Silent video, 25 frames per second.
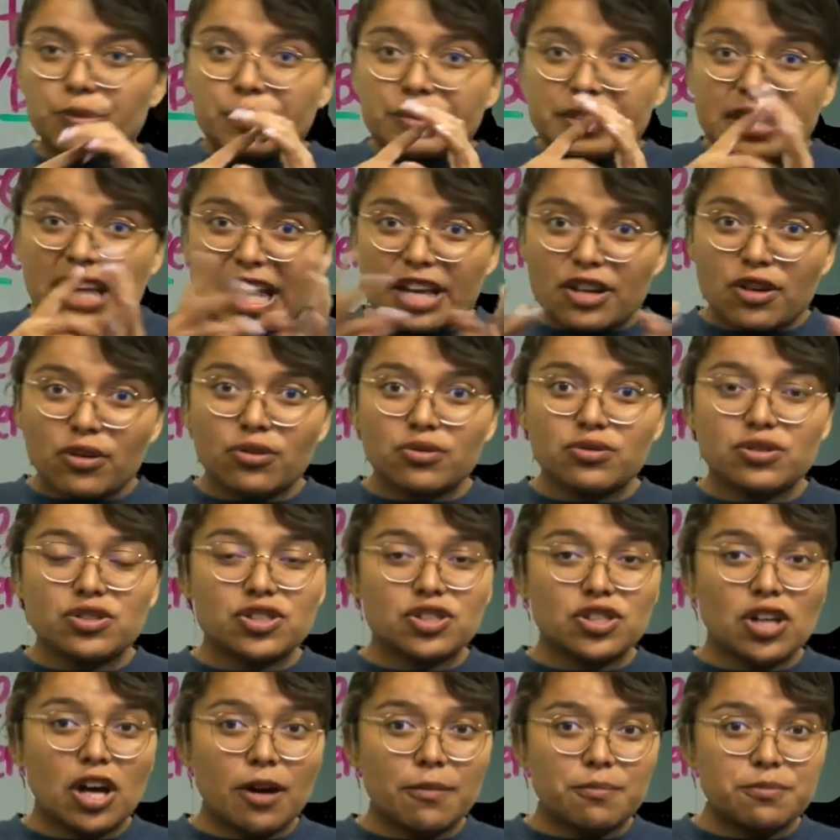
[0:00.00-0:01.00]
they don't
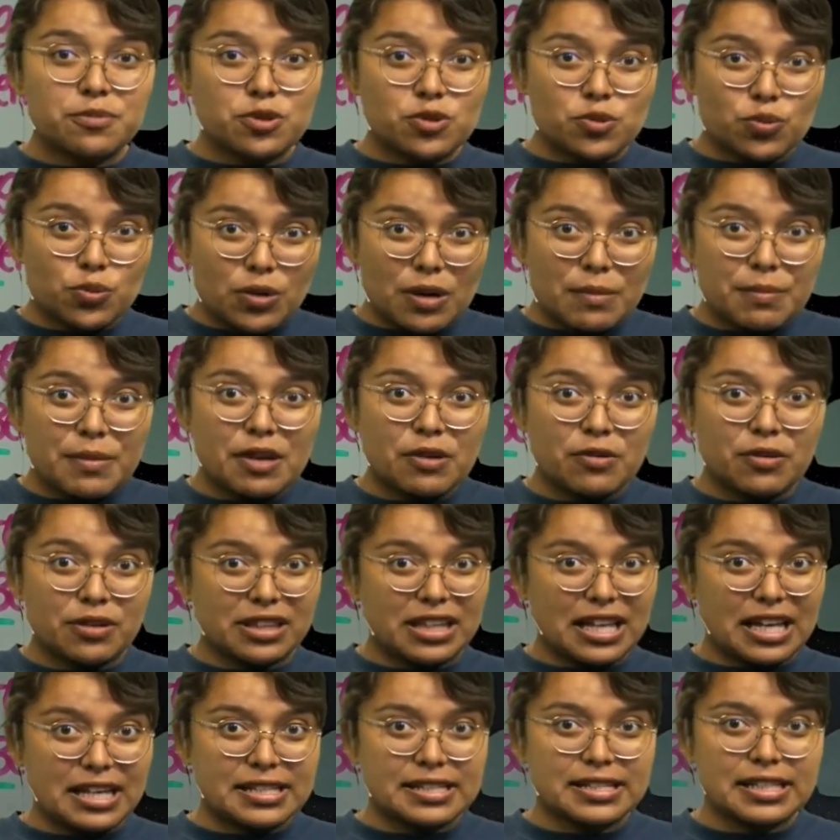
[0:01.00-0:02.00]
stop swimming when
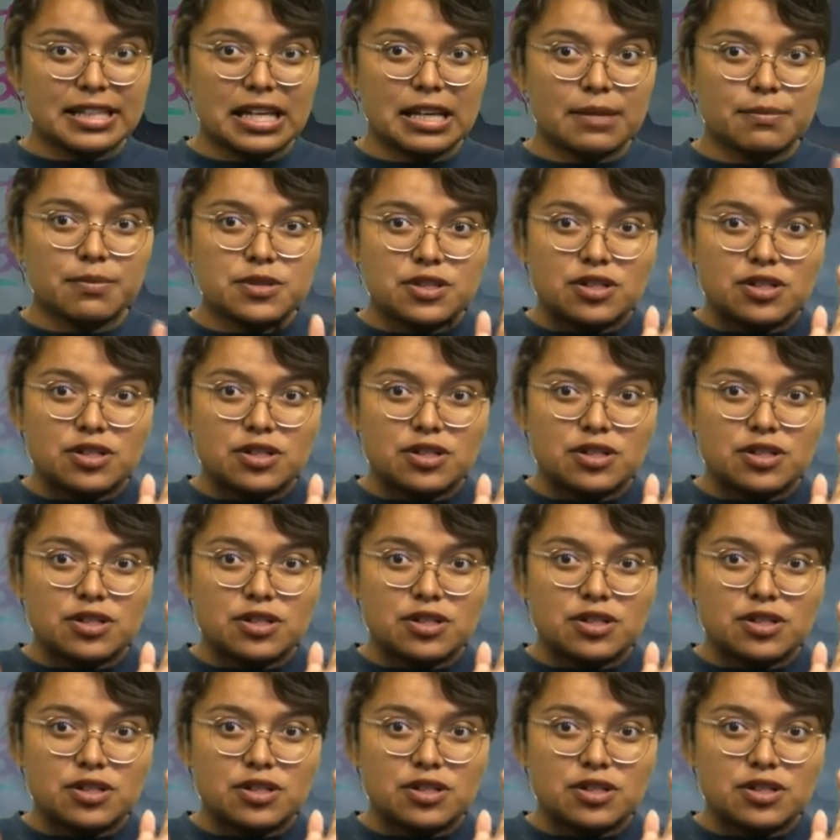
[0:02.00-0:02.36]
they sleep.